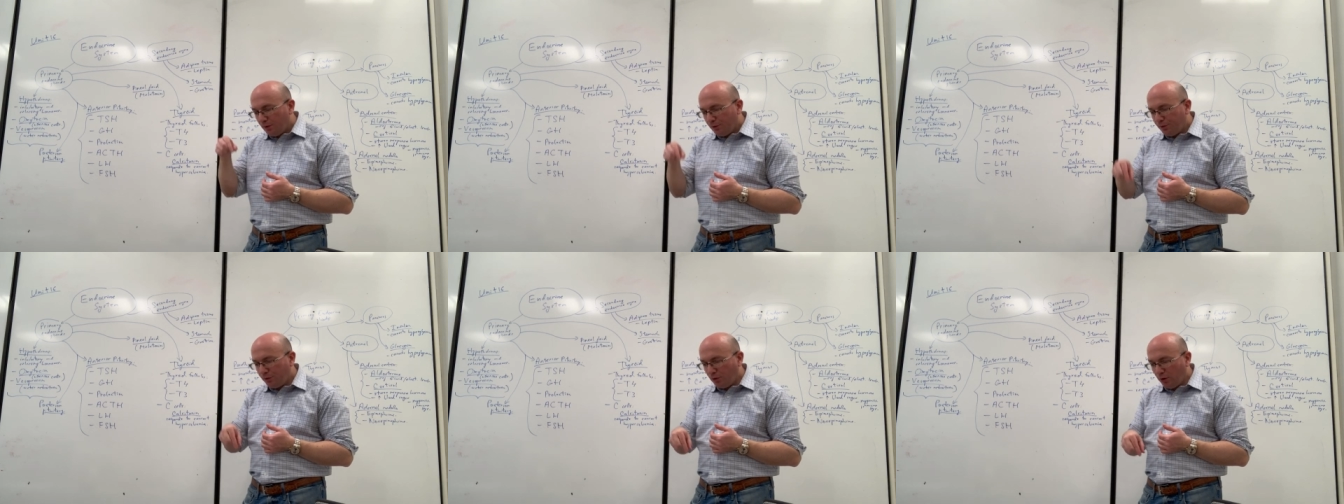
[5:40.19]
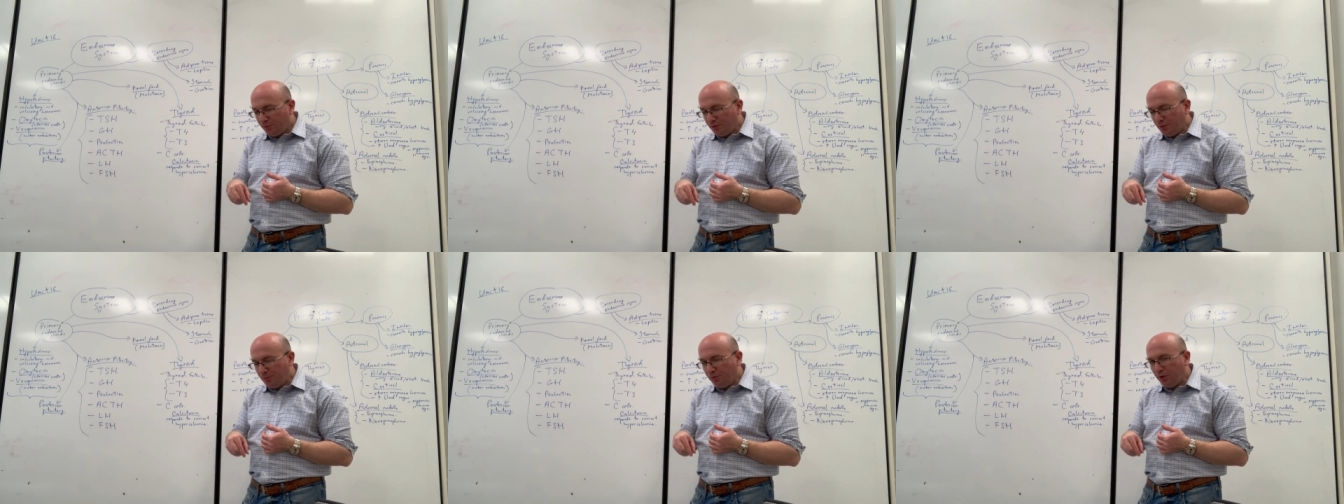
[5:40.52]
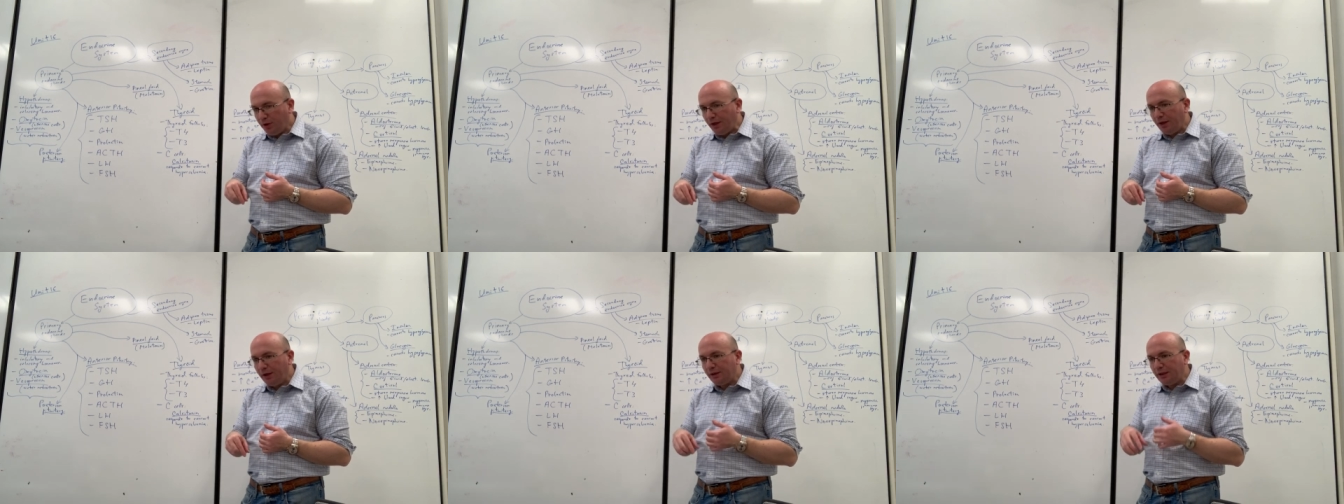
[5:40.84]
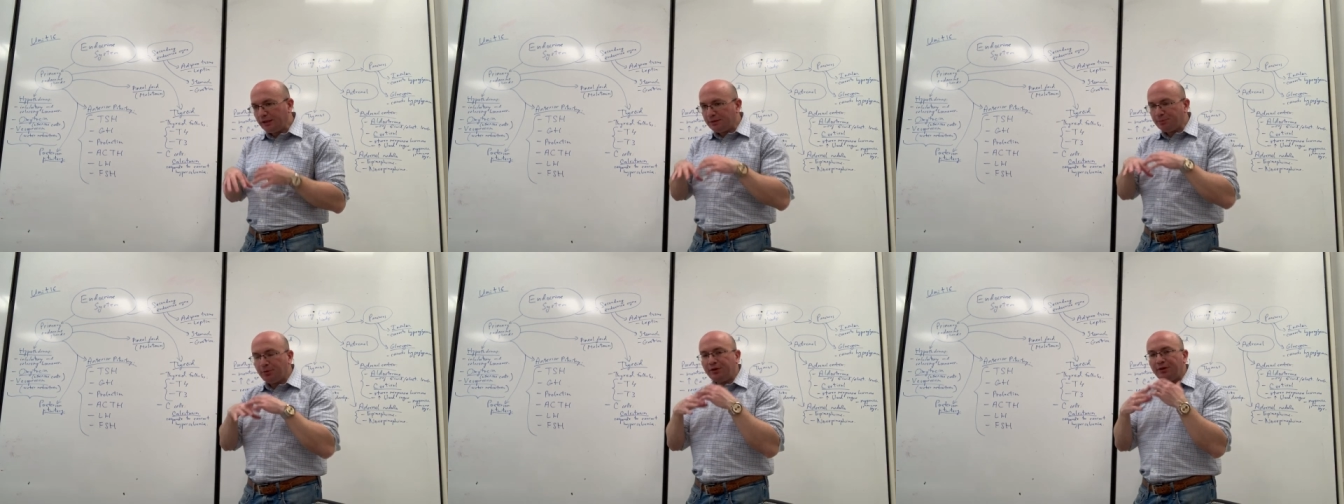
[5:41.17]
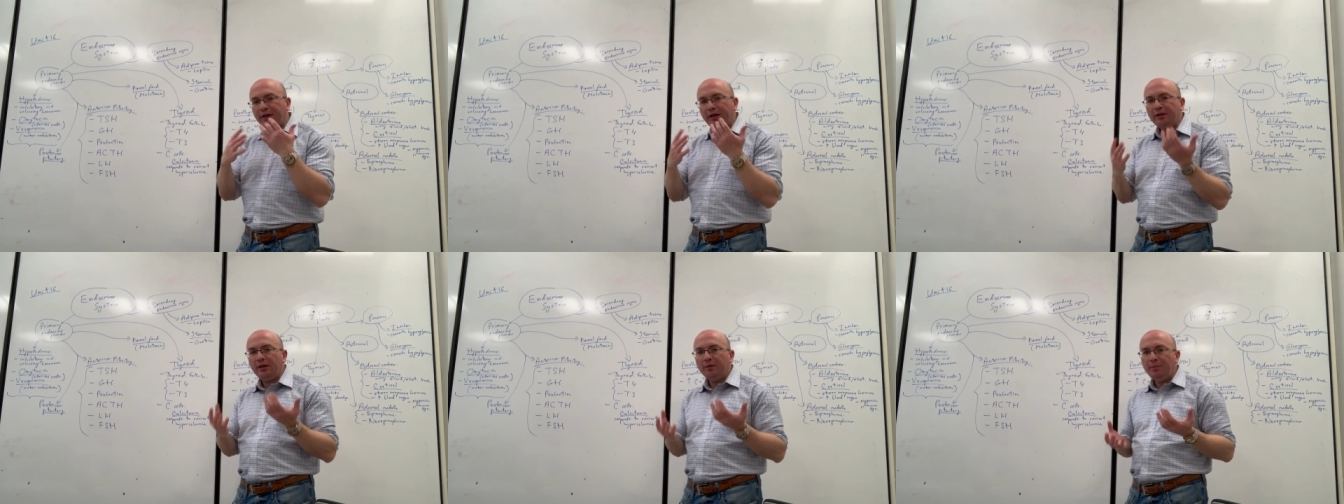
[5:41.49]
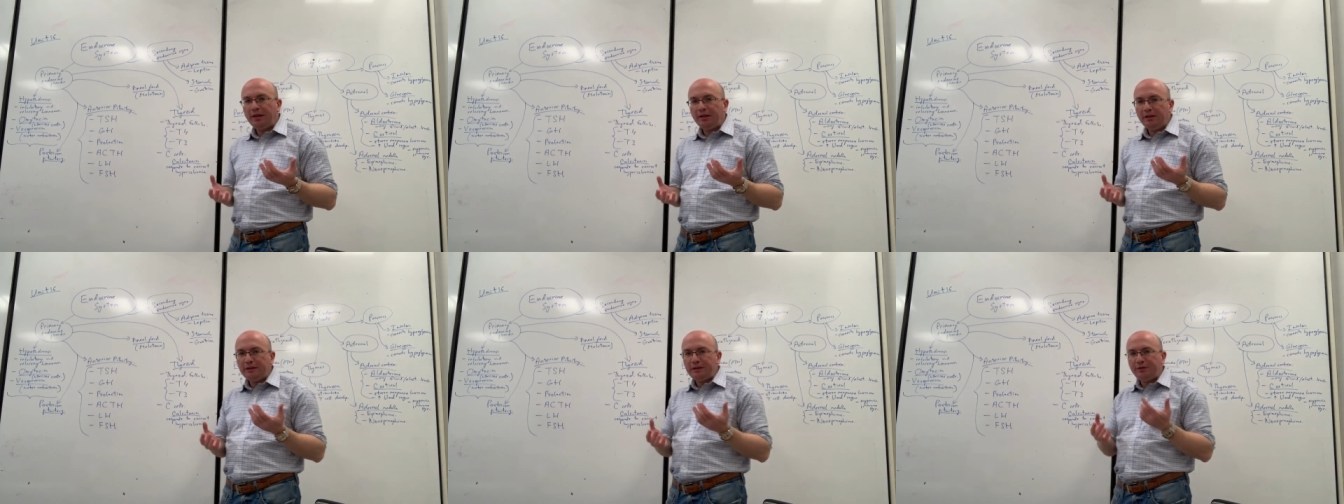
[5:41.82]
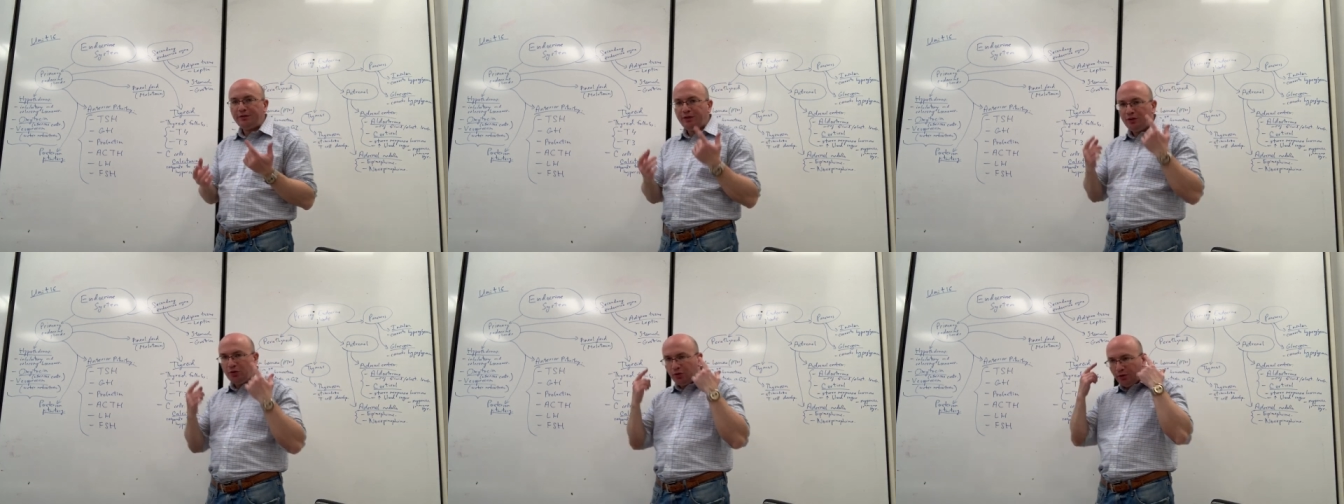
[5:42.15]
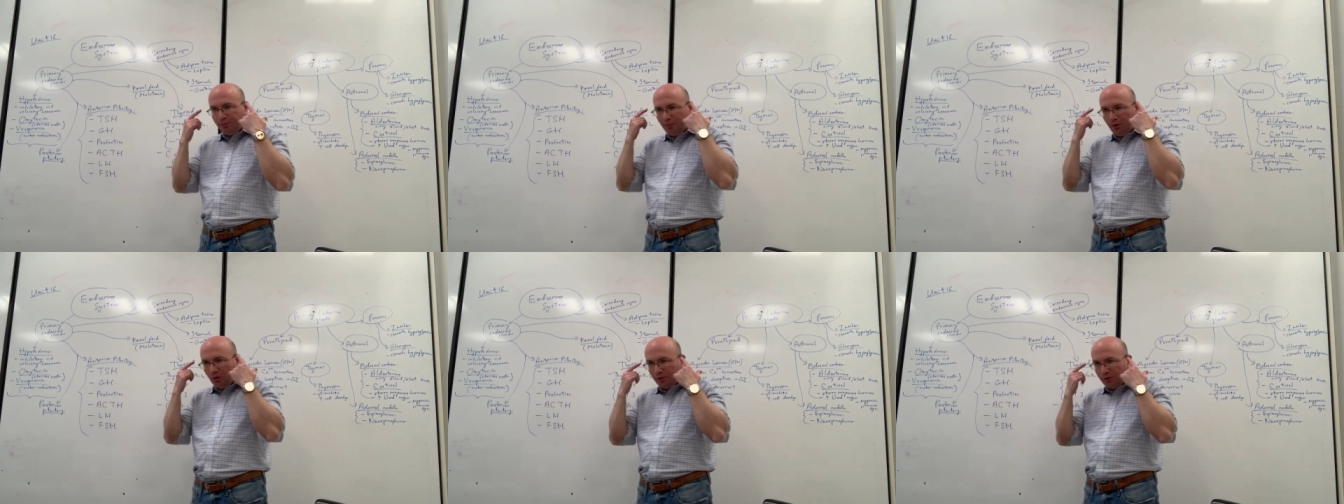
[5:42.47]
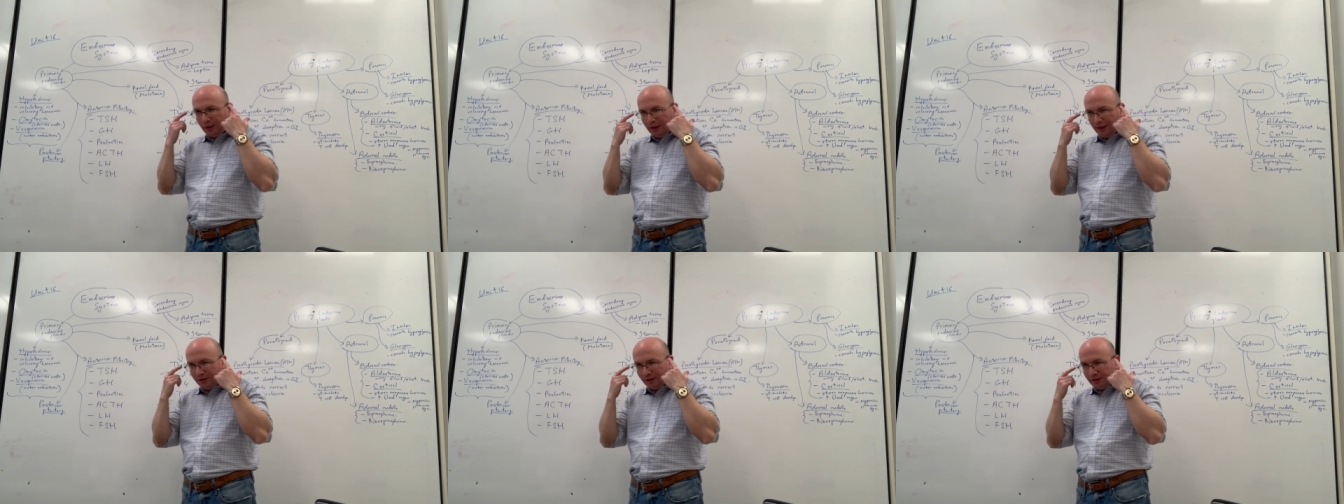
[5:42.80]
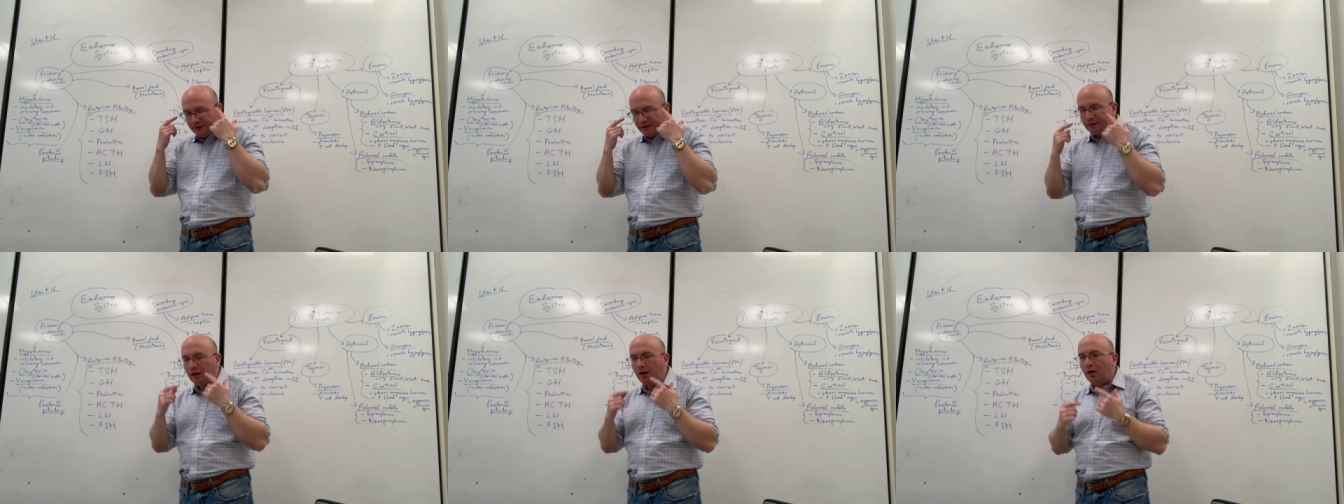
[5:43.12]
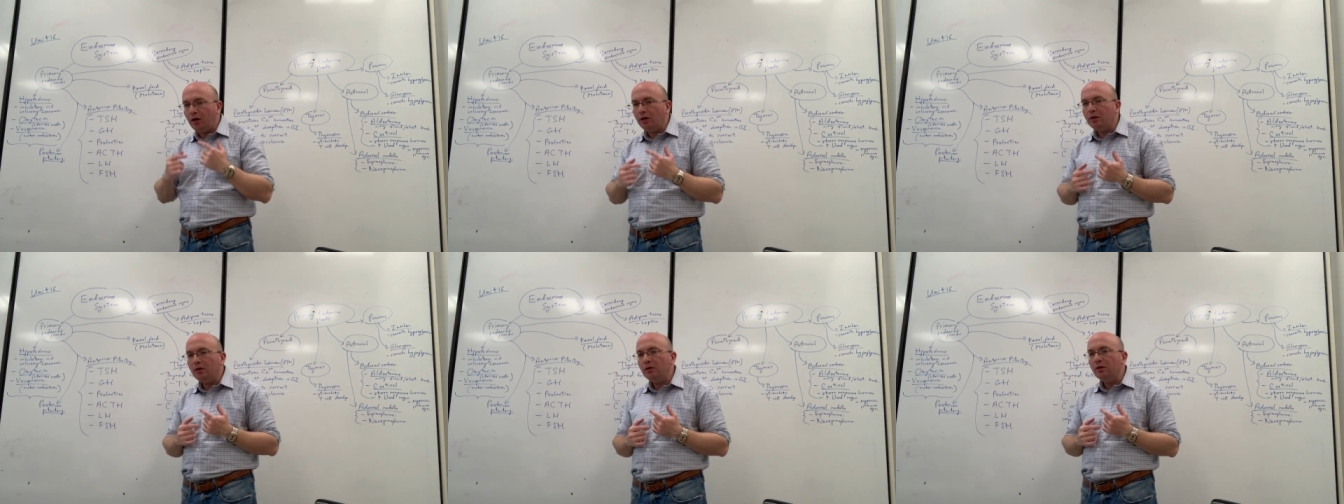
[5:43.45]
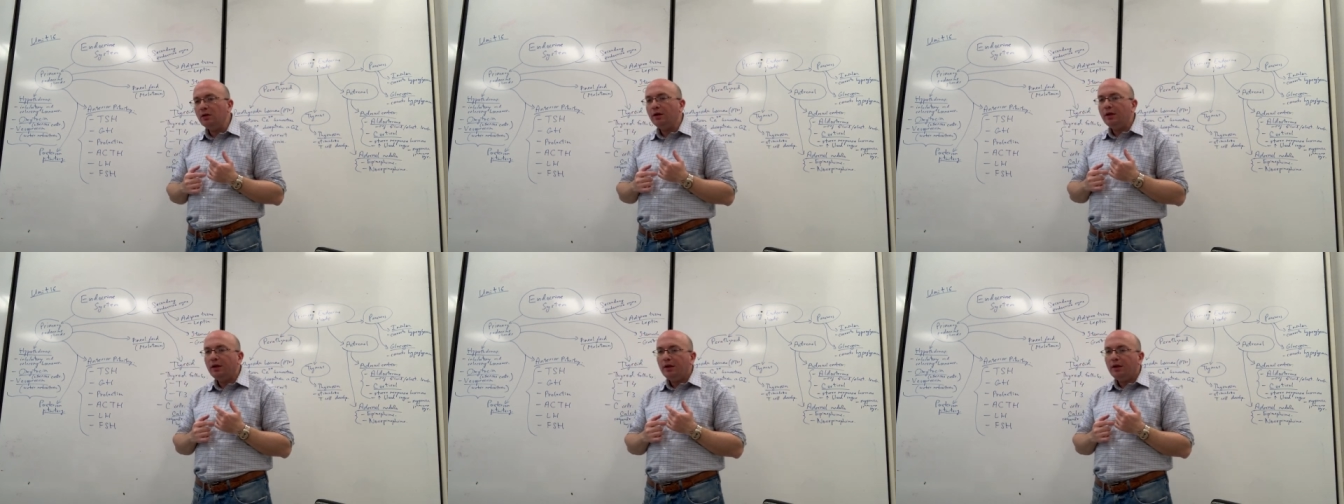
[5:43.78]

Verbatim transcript: from the brain. It's protected by the sphenoid bone in the skull.